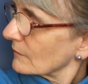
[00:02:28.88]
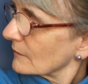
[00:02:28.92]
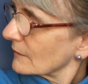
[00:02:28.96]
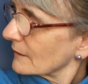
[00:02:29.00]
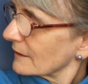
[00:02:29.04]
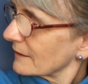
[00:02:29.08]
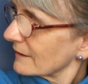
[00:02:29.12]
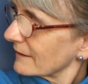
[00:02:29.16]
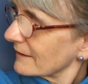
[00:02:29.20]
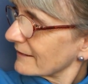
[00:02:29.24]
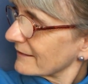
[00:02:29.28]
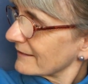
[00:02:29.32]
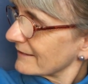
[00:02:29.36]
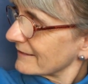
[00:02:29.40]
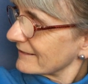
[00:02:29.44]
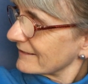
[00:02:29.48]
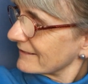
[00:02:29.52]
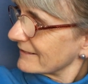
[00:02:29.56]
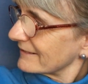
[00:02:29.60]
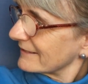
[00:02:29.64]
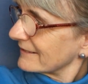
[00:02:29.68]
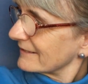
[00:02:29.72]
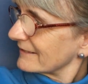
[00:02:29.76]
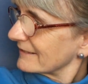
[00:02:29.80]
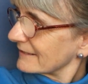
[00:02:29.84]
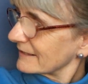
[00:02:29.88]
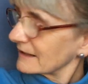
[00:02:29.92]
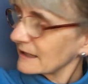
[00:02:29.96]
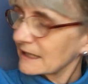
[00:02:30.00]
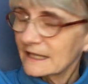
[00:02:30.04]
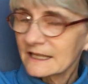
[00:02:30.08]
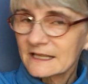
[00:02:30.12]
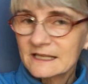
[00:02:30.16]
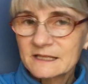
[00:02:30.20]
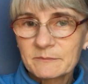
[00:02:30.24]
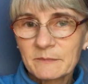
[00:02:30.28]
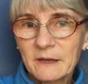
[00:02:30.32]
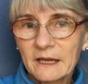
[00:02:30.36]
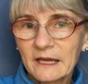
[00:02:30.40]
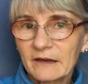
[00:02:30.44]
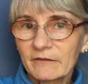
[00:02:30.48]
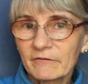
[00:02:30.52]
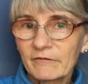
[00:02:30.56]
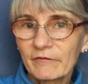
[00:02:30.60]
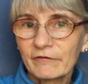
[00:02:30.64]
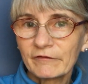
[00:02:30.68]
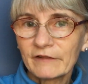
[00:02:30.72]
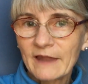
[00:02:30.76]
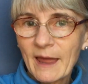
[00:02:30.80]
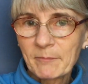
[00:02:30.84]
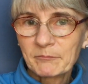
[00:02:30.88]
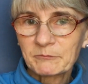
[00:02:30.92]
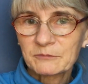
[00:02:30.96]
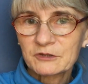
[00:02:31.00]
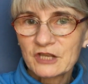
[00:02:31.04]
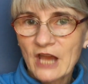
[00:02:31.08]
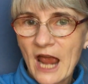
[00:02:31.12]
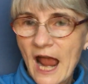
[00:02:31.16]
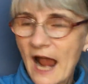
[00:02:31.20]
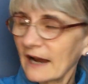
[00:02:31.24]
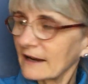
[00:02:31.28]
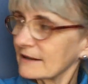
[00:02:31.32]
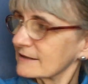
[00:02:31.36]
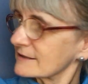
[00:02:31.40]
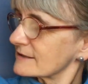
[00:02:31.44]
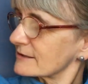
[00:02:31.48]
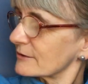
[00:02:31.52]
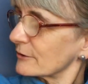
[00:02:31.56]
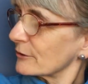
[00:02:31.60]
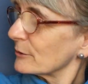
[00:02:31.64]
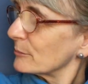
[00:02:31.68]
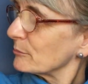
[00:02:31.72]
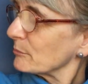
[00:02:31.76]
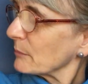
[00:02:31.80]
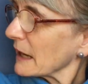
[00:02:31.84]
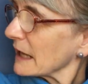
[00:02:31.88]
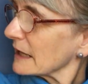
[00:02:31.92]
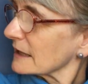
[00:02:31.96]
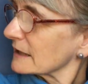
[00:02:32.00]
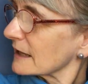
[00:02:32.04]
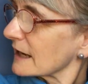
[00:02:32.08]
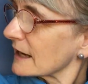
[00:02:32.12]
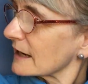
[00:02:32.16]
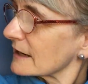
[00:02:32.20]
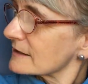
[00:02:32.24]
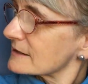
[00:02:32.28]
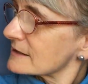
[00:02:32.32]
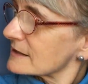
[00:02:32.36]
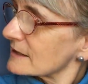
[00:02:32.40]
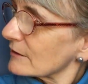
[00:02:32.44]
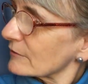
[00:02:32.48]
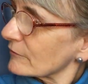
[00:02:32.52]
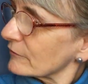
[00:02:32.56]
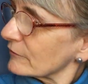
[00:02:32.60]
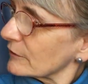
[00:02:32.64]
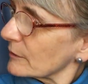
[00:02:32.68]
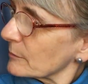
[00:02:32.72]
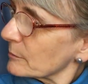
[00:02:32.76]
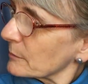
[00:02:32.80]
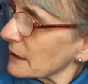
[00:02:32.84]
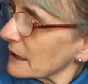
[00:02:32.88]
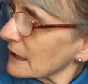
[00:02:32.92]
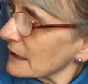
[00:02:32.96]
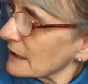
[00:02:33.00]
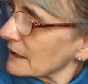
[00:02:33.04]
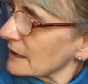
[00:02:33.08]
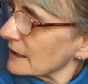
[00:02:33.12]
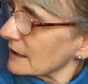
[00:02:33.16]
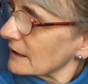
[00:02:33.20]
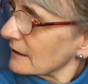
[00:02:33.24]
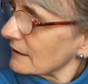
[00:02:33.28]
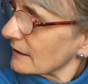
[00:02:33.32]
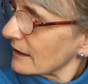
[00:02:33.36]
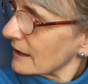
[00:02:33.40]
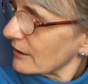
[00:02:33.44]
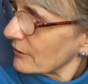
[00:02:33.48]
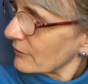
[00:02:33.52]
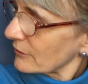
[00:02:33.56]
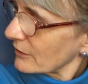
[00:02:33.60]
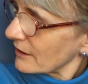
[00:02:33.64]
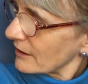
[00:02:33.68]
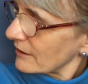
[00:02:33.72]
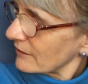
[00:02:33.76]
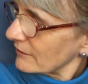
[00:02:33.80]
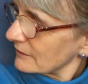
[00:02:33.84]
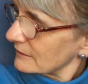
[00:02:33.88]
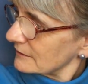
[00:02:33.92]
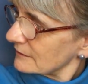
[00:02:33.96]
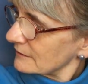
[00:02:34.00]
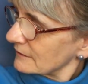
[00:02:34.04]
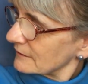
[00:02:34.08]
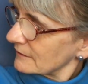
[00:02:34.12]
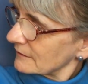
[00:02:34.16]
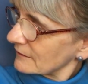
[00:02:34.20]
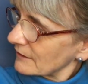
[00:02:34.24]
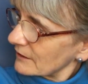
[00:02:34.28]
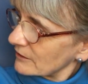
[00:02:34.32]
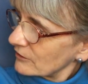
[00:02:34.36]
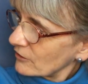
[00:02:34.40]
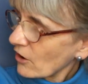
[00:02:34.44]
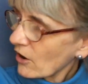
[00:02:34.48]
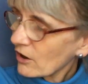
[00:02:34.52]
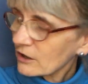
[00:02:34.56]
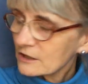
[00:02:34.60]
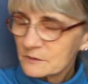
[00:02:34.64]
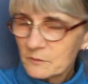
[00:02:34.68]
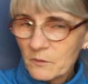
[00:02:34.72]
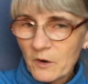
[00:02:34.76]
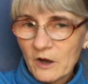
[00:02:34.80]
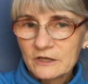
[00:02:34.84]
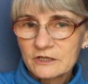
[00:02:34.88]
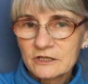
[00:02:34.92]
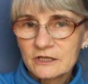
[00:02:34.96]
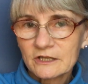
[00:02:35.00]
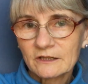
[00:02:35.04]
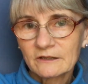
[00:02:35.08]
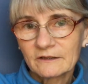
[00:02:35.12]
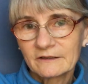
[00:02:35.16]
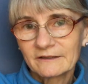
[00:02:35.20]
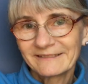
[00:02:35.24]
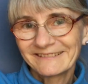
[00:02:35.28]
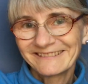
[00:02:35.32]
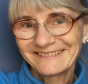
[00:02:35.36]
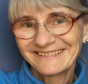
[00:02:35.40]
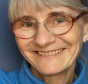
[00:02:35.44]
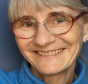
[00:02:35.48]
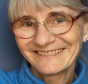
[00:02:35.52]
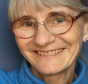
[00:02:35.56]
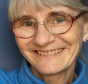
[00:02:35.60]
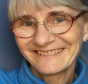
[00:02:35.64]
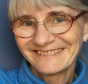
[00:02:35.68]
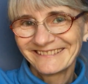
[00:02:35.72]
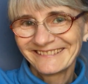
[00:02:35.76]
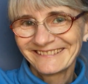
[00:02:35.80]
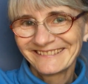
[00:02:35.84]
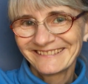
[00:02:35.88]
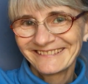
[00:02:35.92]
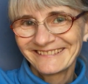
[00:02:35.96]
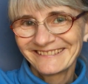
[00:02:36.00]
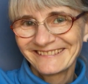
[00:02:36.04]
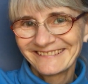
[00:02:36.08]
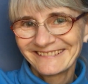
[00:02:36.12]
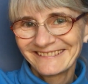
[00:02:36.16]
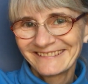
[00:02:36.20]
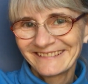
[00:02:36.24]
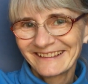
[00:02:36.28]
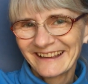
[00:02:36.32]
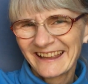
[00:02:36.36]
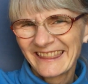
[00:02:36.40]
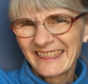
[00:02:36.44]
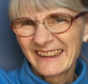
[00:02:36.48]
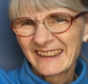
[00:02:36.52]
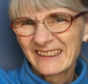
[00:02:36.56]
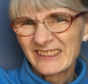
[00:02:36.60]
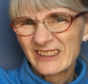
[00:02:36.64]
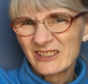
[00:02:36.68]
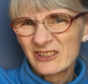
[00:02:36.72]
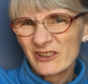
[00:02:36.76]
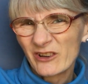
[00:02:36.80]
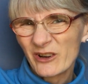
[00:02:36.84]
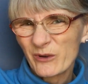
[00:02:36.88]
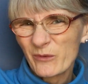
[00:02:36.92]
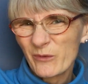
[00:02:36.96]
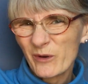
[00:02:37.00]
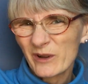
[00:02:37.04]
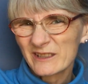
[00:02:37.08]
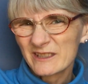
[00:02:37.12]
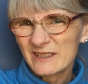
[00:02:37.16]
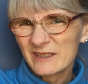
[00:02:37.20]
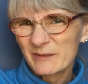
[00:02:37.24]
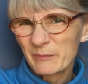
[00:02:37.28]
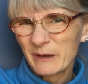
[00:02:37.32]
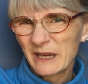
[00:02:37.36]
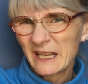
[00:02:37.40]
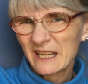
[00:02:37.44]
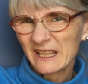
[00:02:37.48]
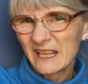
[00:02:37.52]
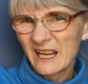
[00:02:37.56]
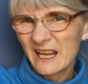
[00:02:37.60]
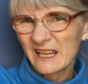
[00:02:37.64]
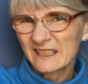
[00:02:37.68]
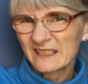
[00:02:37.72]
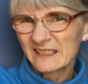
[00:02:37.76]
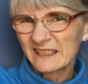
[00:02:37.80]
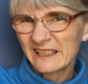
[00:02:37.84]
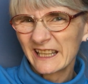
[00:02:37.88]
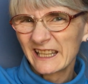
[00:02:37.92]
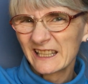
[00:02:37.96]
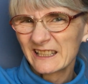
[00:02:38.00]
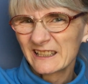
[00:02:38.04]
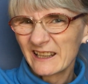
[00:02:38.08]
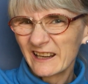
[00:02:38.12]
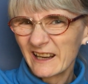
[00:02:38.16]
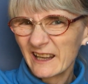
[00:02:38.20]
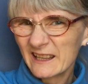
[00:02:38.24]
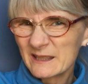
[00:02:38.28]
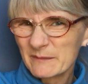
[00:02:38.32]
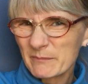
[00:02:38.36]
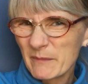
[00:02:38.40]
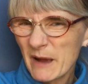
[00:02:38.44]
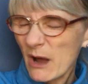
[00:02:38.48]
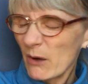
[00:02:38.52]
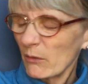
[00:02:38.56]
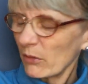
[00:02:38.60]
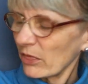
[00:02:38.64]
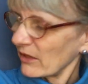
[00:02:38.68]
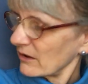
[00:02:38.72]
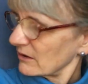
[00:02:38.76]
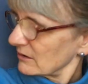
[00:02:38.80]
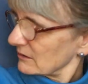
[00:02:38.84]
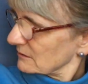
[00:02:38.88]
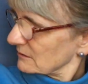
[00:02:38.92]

Yeah, the kid's making flapjacks or pancakes. See it flipping in the air there? And the dog's watching. I think the dog wants the pancake to land in its mouth.